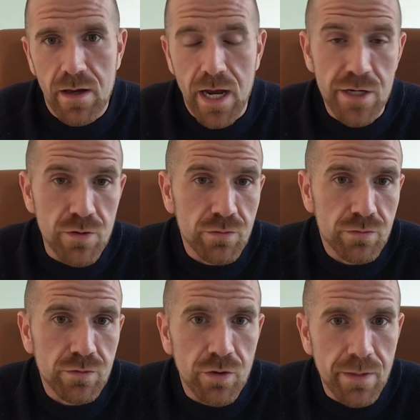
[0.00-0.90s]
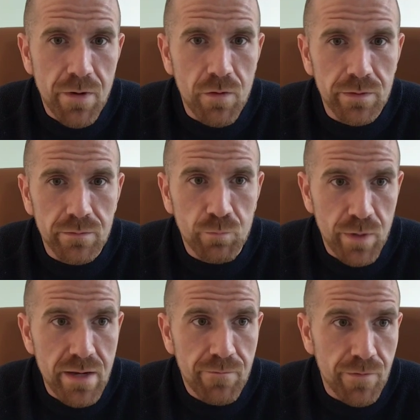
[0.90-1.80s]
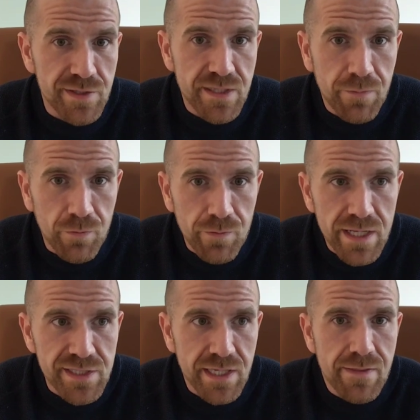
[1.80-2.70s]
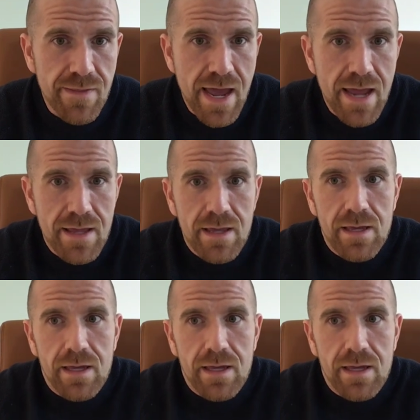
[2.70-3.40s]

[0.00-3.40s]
I knew Logan Paul would win for the simple reason that